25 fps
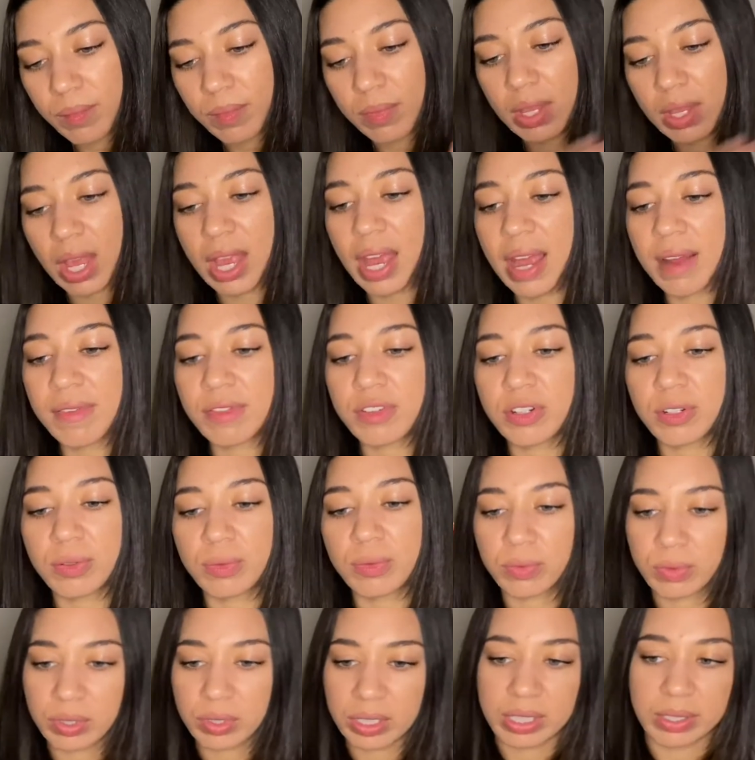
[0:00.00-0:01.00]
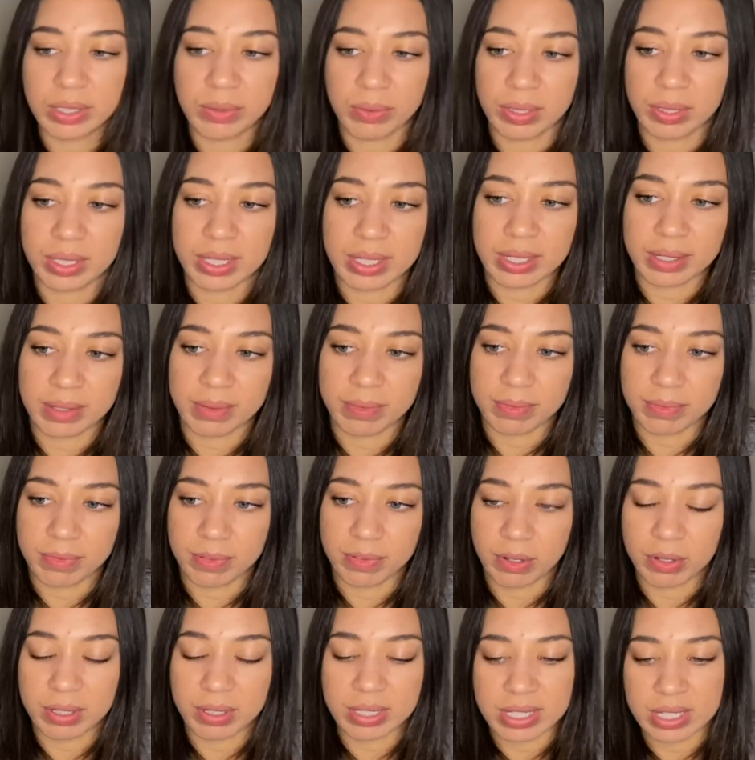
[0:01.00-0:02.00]
after really, really
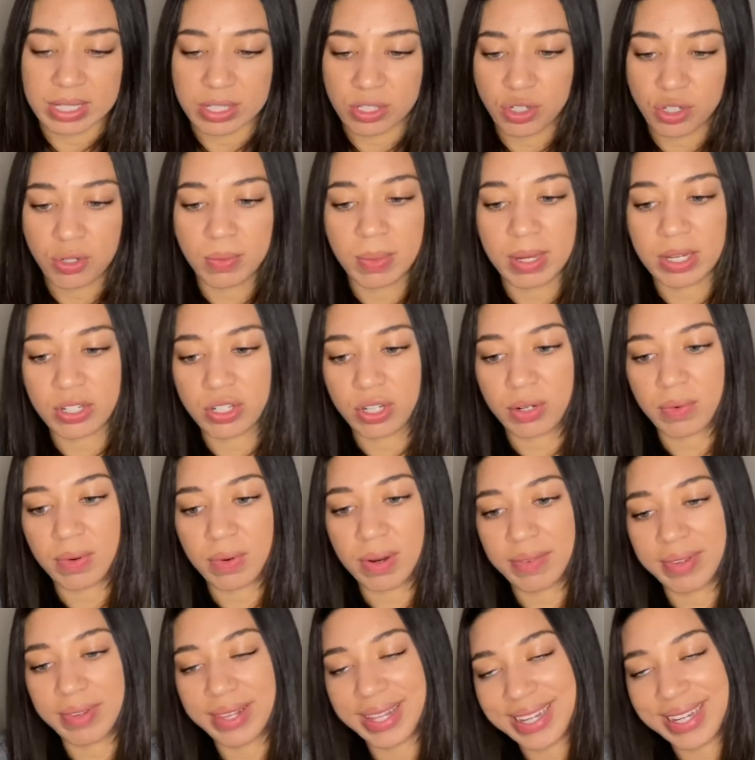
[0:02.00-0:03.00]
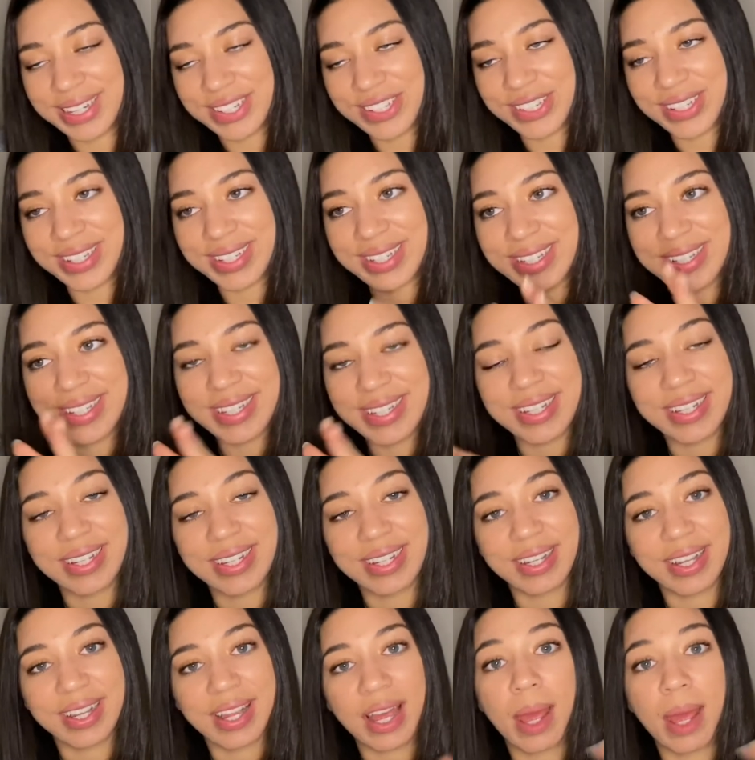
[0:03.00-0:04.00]
focusing too much on Revelations,
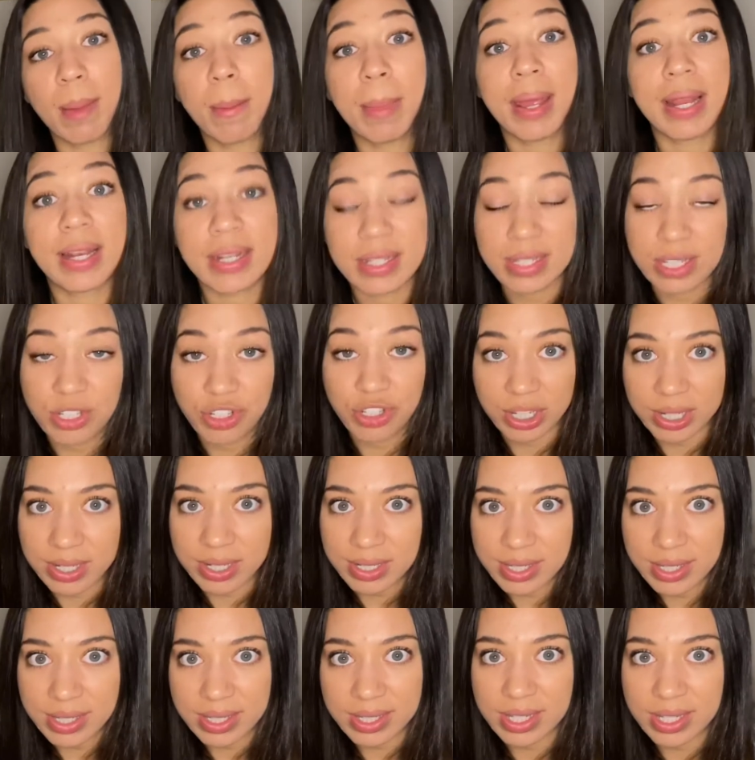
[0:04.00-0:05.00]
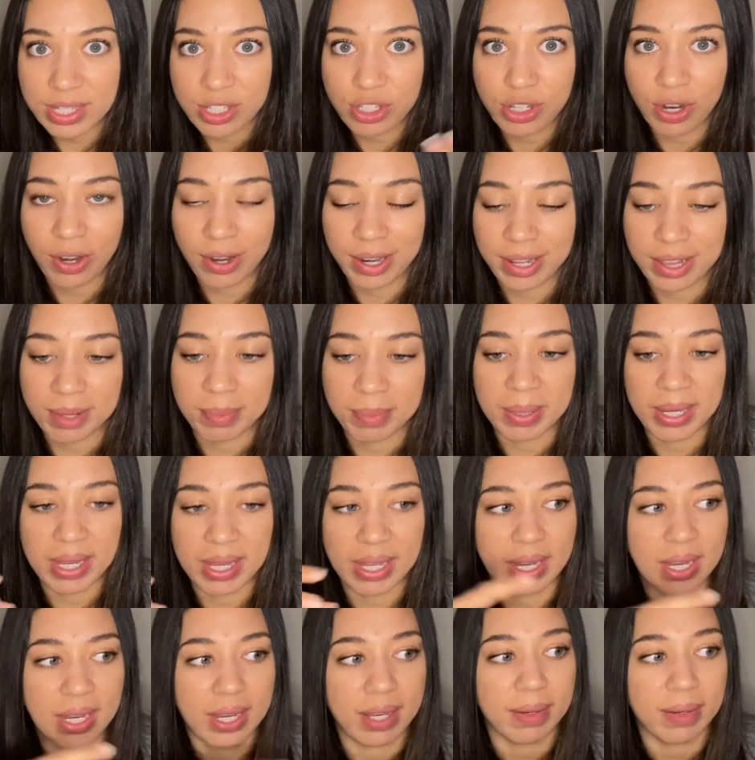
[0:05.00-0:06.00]
I made it to Genesis. I started at the
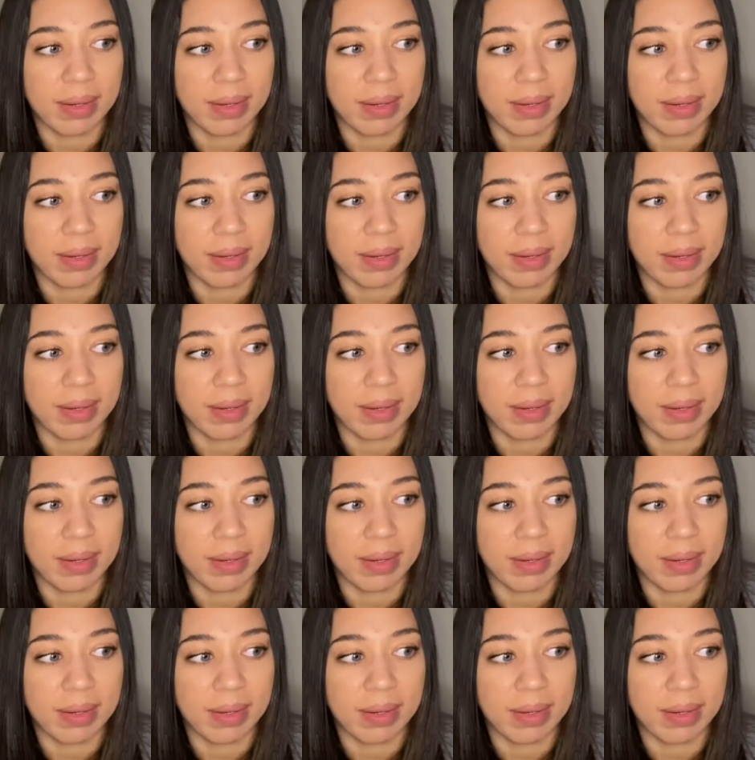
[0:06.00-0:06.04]
beginning.